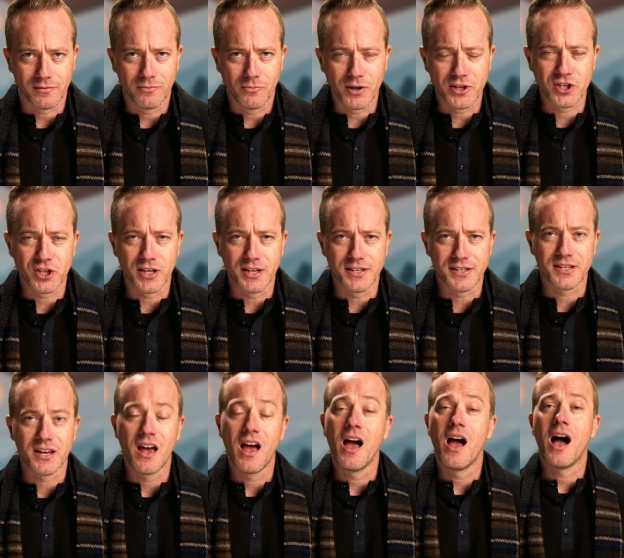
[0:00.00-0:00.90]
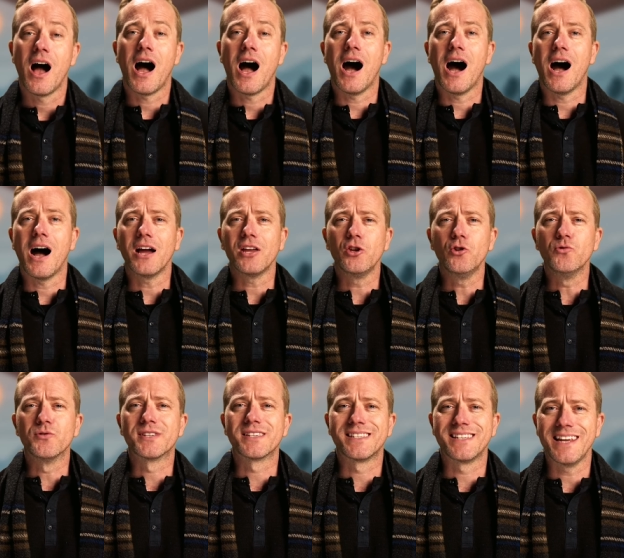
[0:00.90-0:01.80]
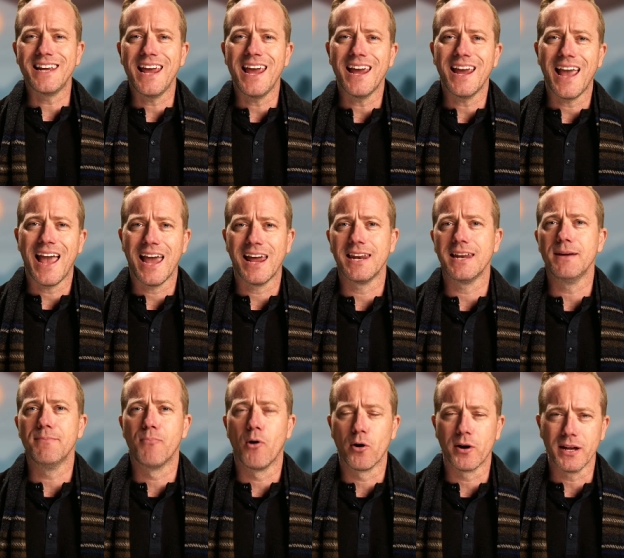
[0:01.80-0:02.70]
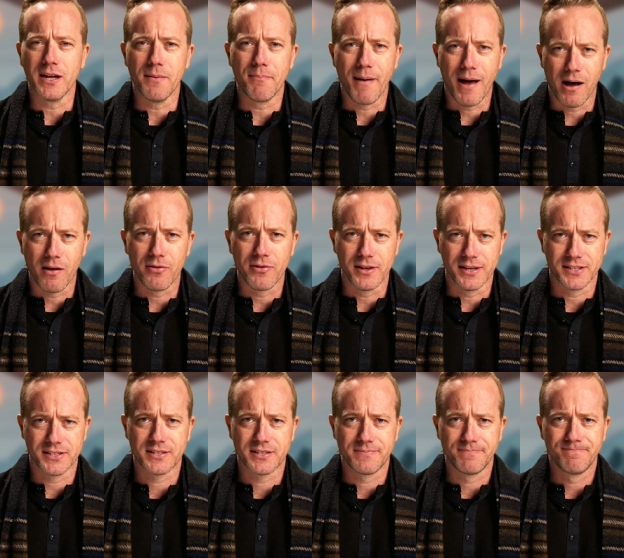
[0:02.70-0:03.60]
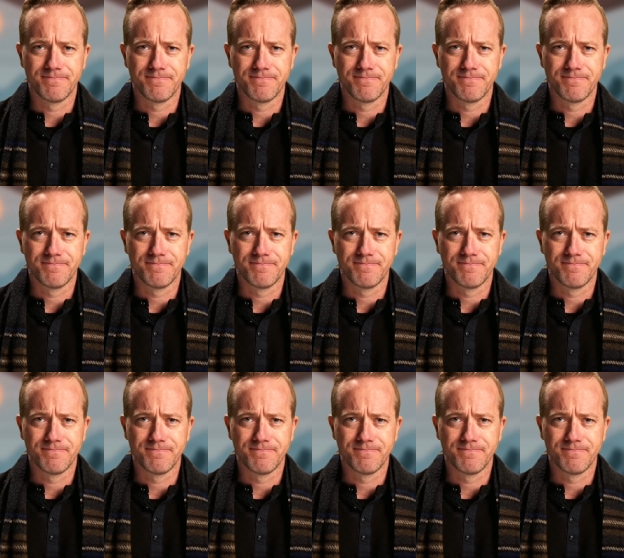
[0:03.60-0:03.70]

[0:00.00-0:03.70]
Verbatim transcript: which is Are you seeing anybody about this?